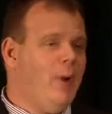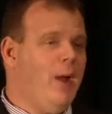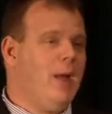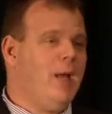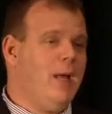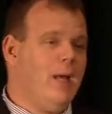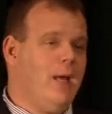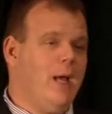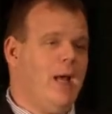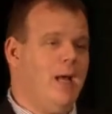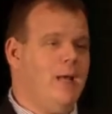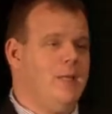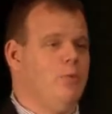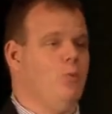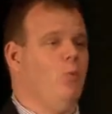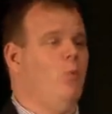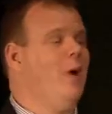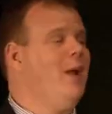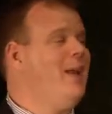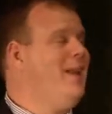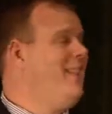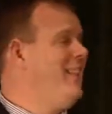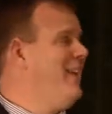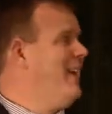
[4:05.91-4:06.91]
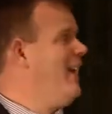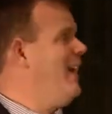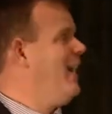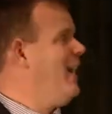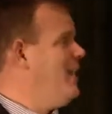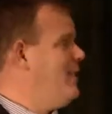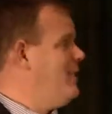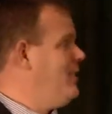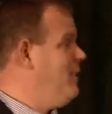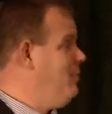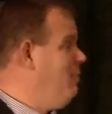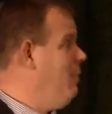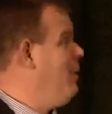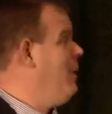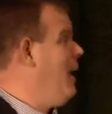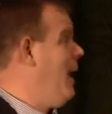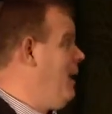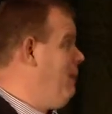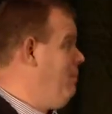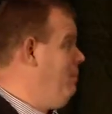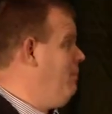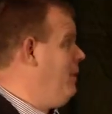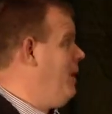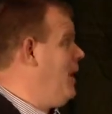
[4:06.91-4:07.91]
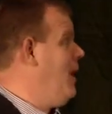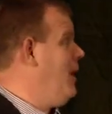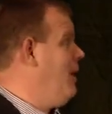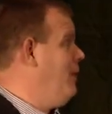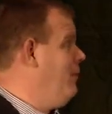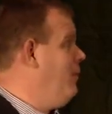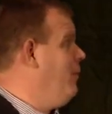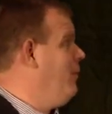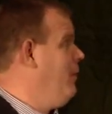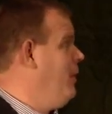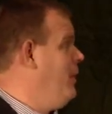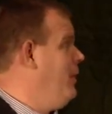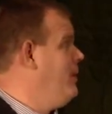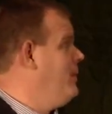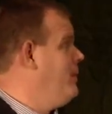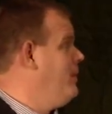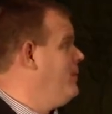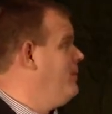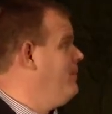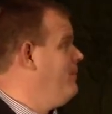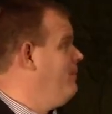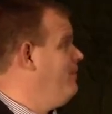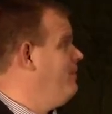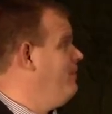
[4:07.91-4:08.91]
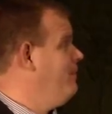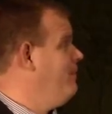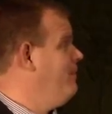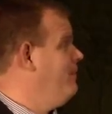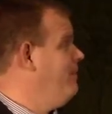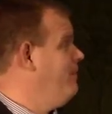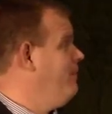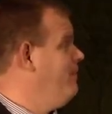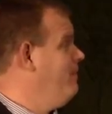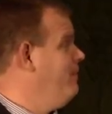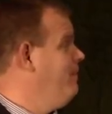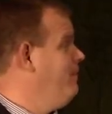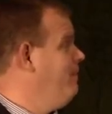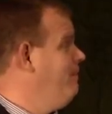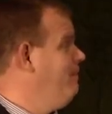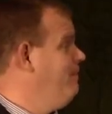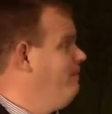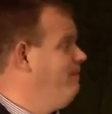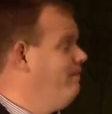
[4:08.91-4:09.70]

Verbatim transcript: to recognize what the customer behavior is. Good point.